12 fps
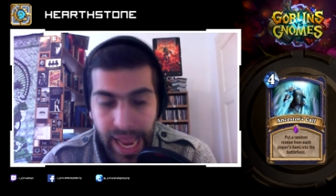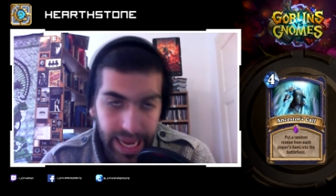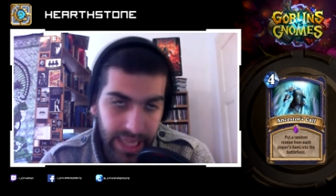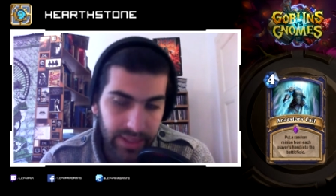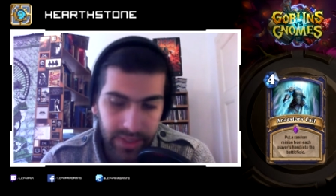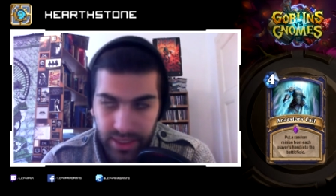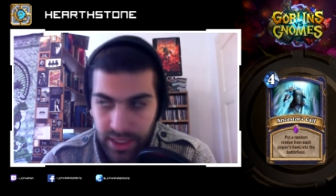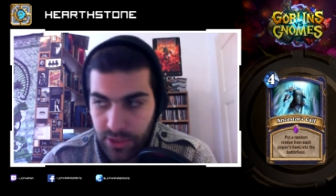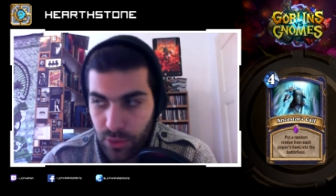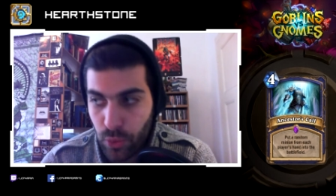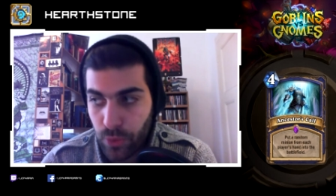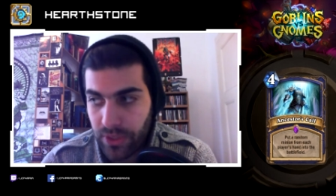And that card
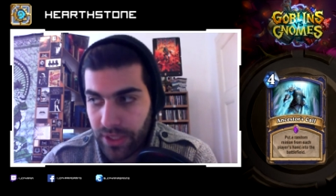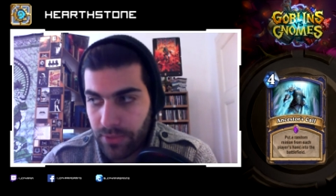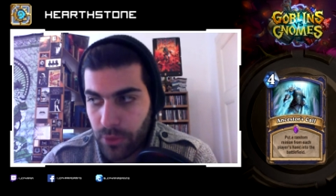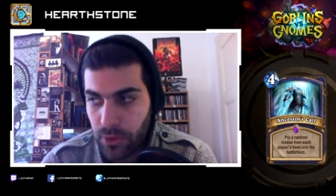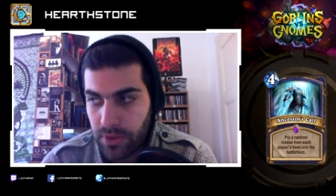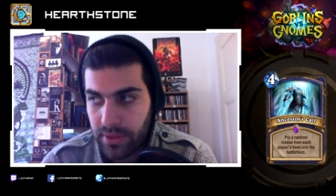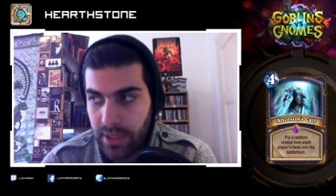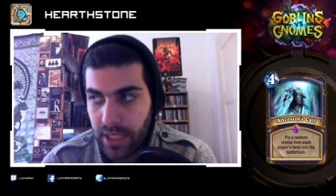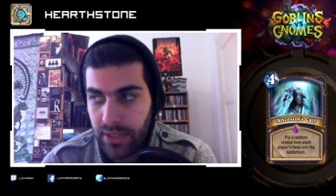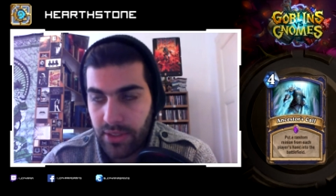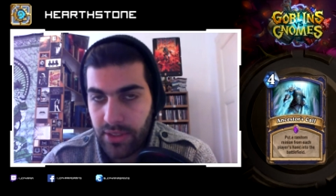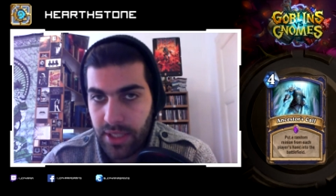draws it, of course.
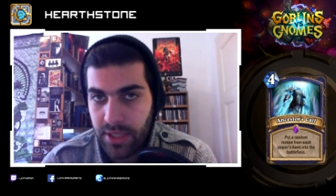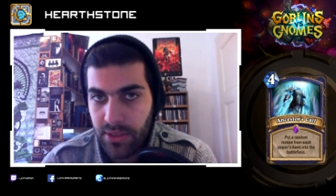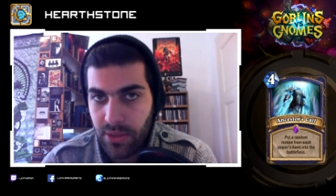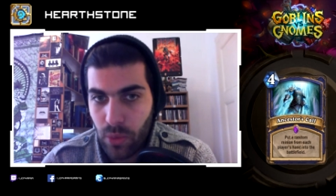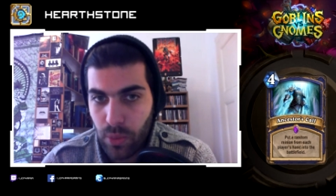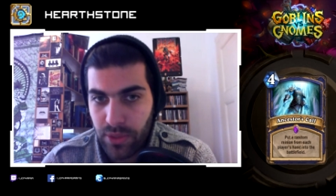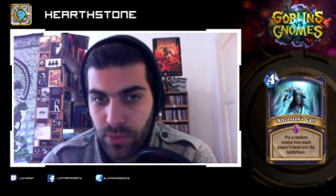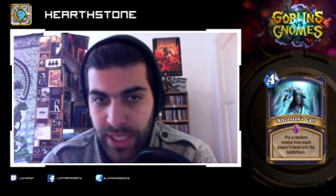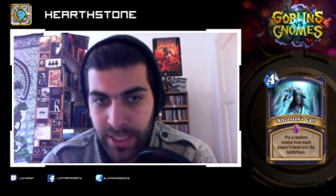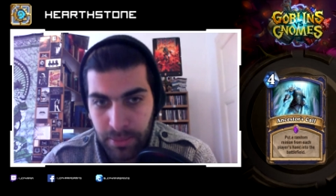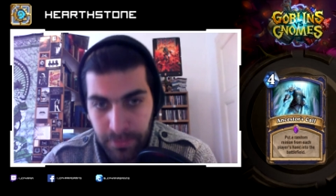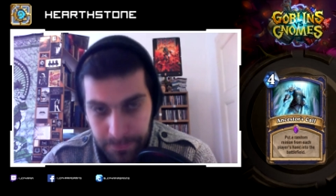As I said, it's always
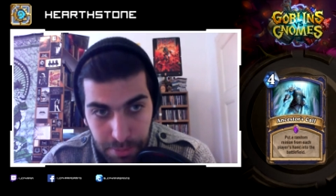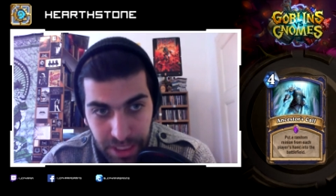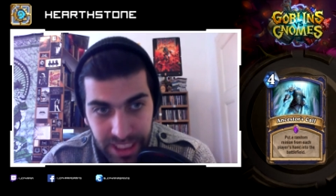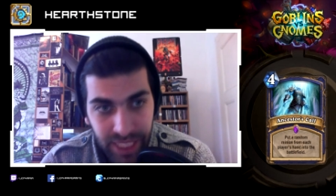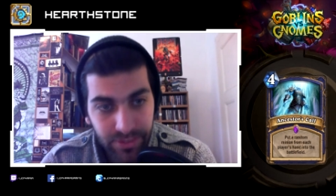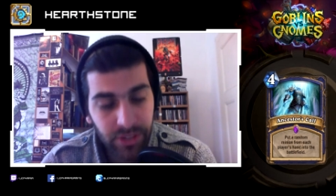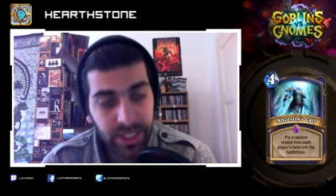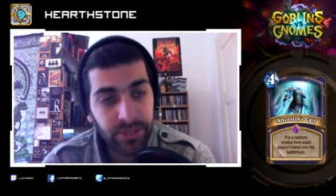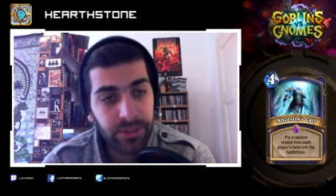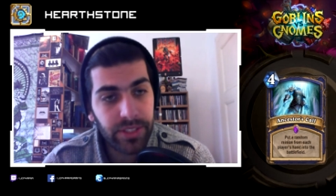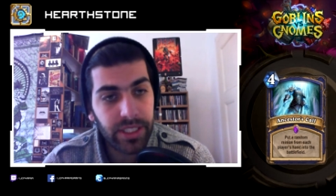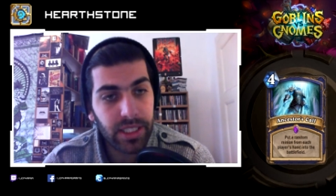random. But yeah, very
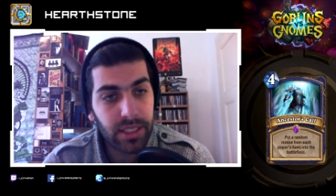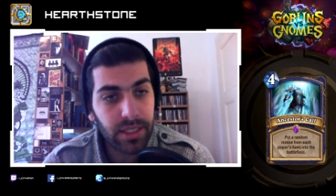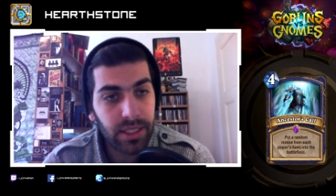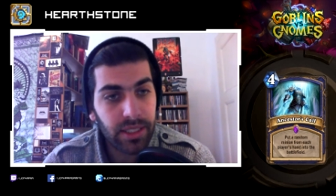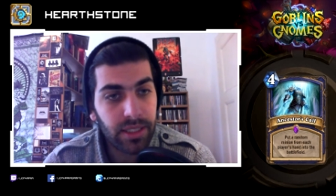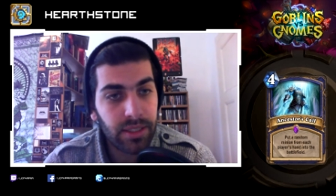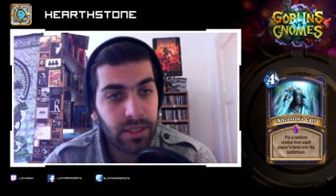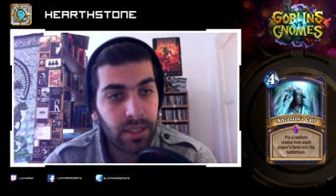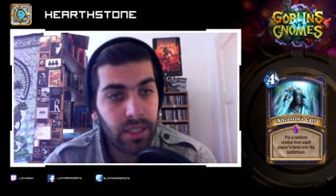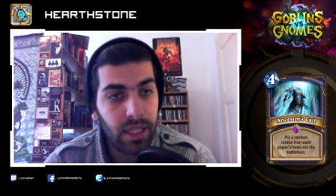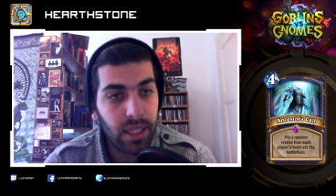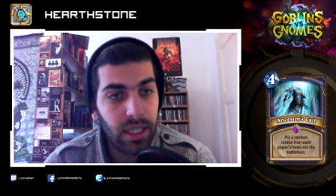interesting card, and
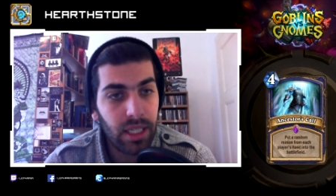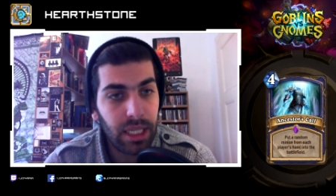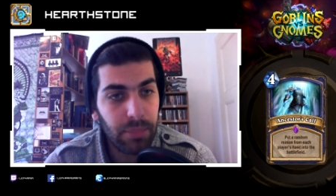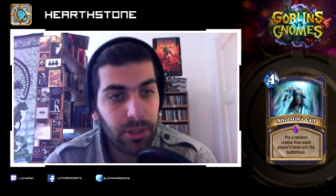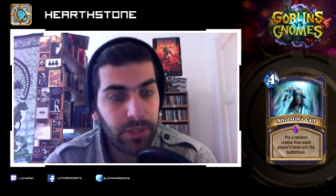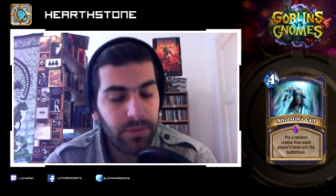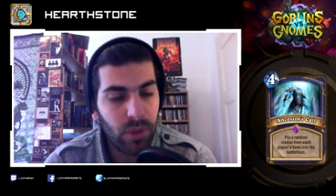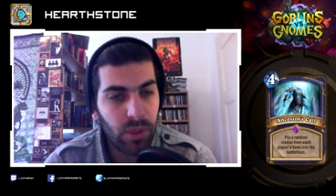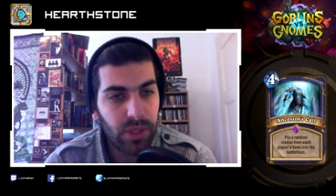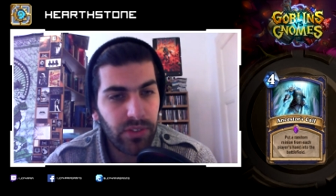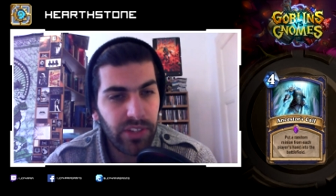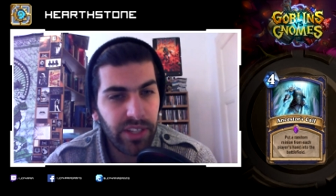I'm looking forward
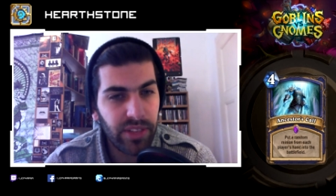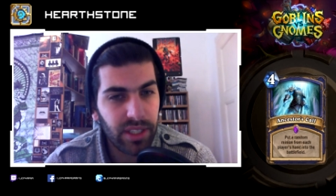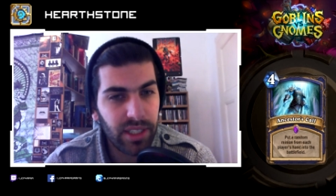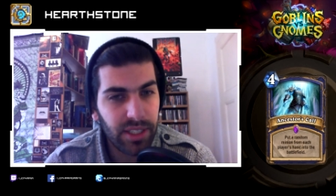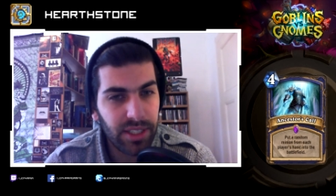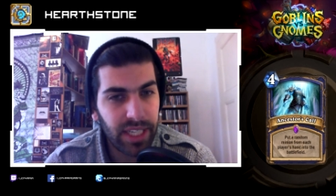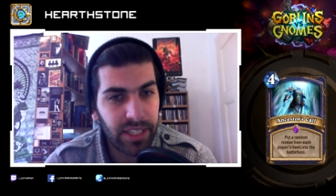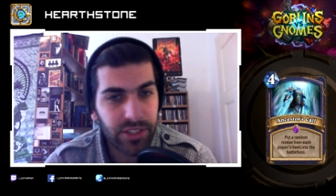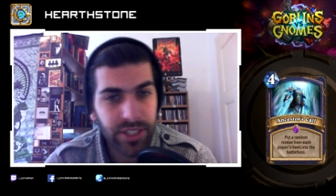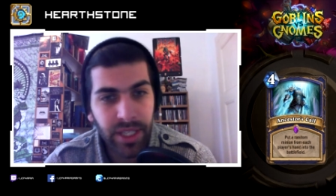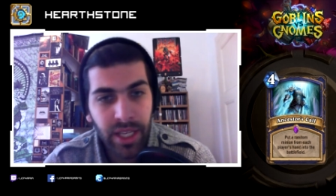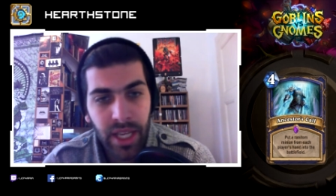to seeing that card in
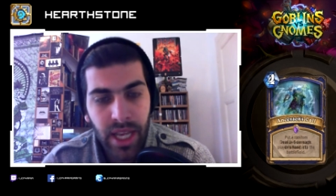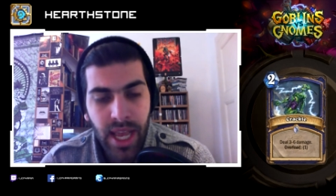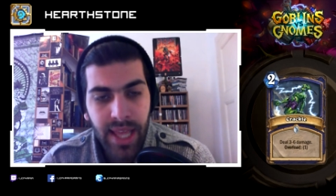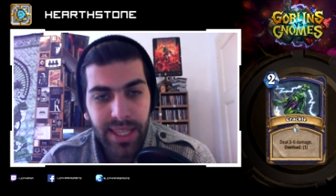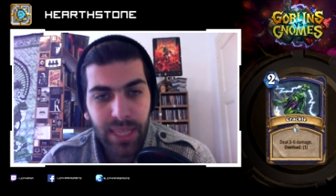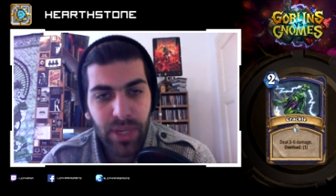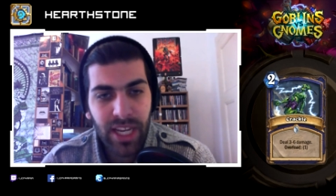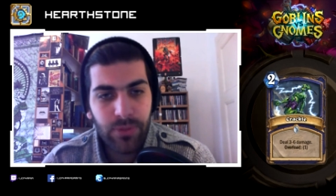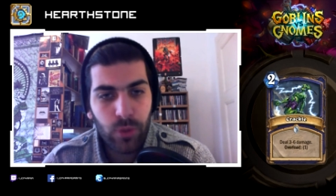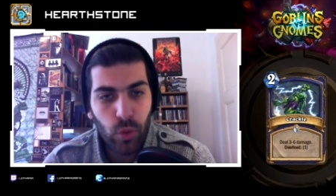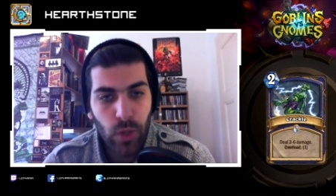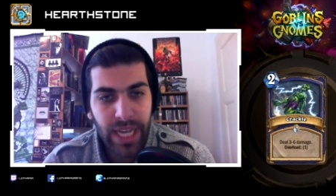action. Then we have
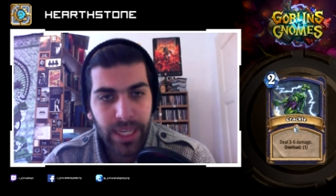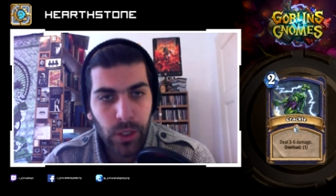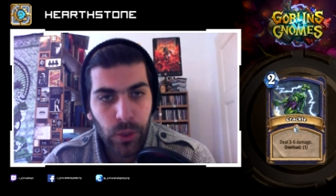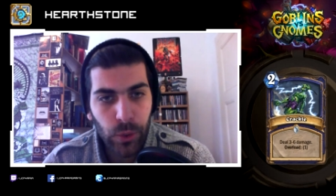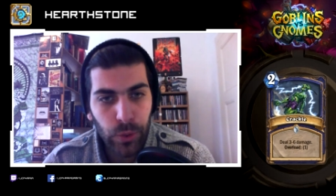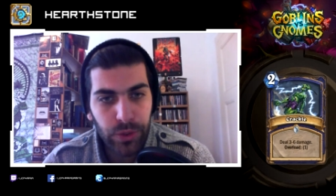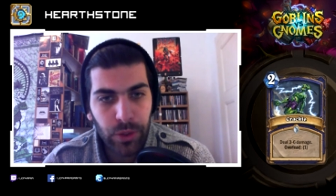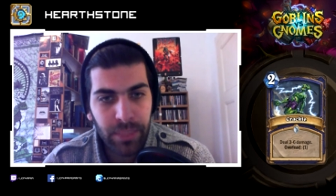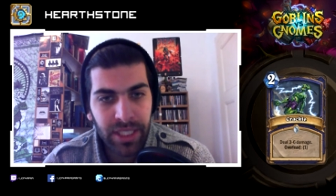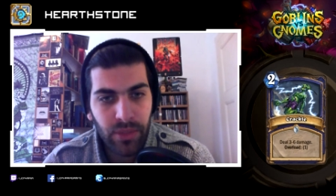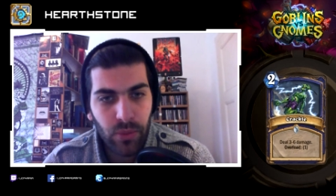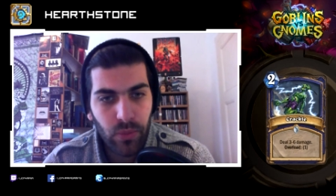Crackle, 2
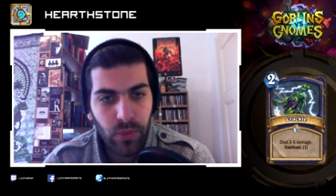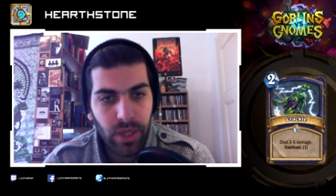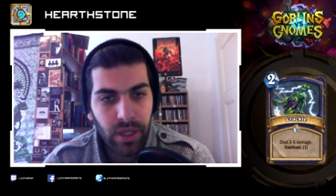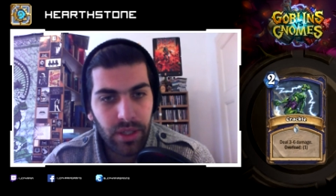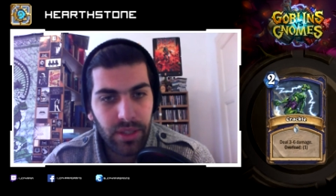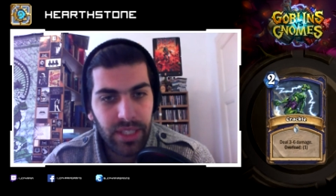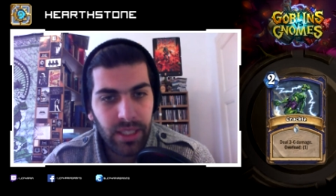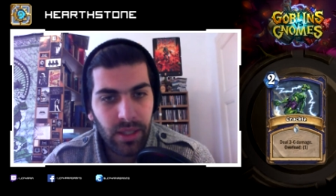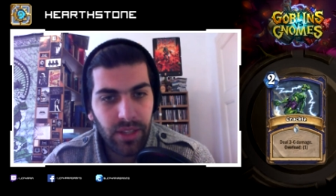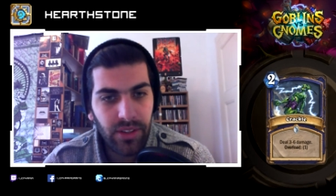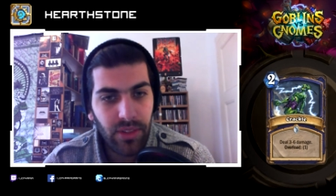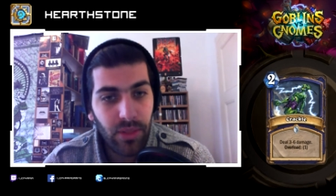mana, deal
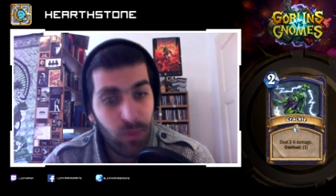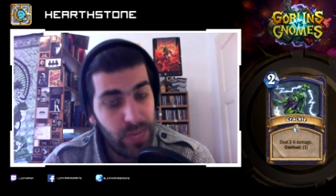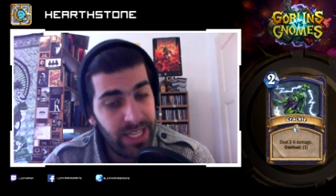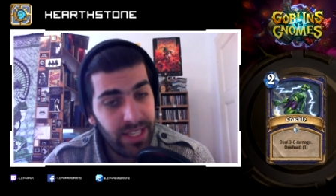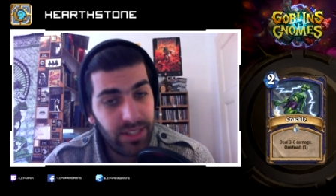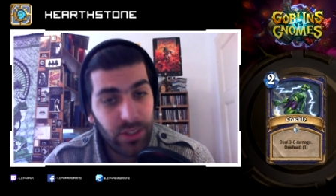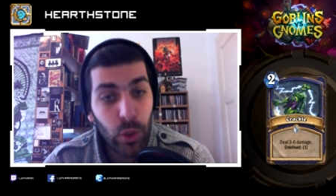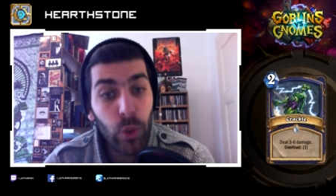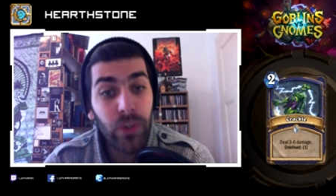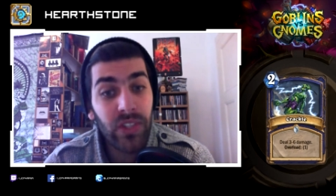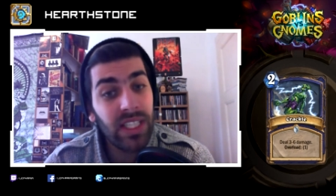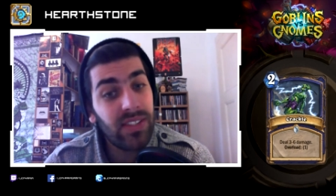
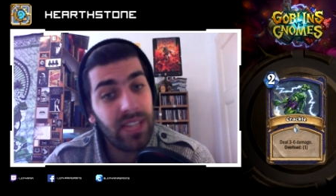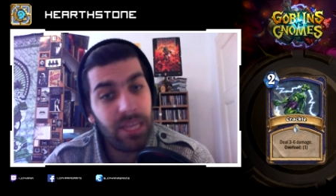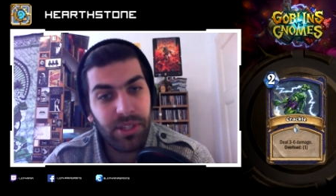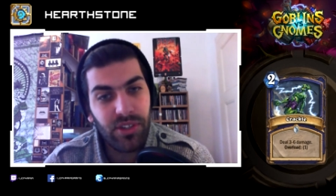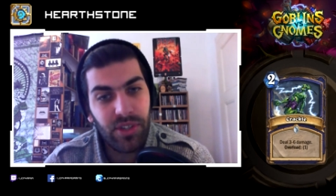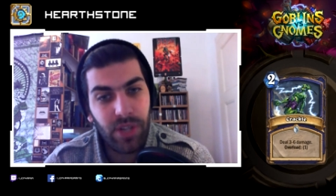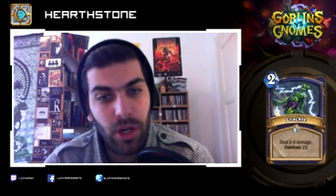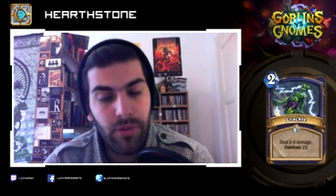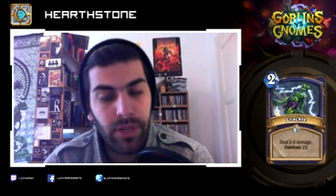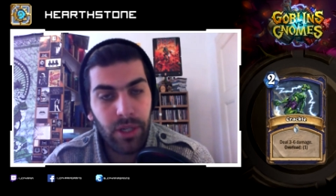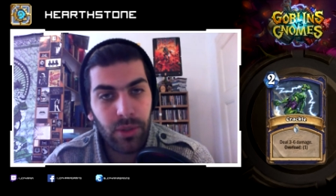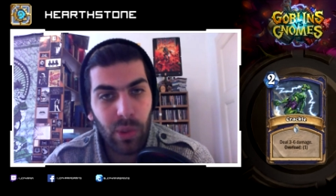3/6 damage,
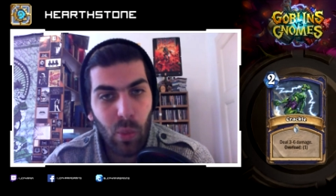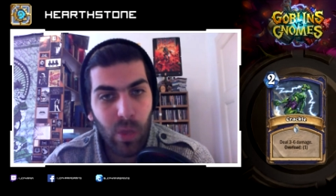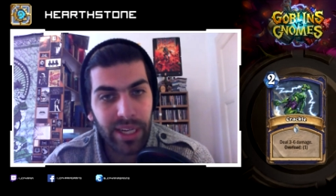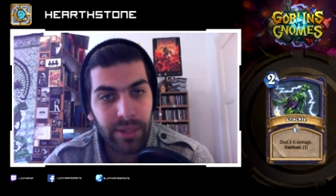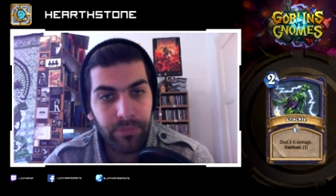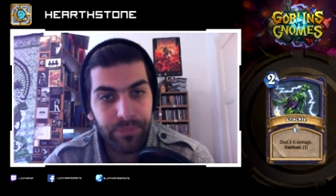overload 1.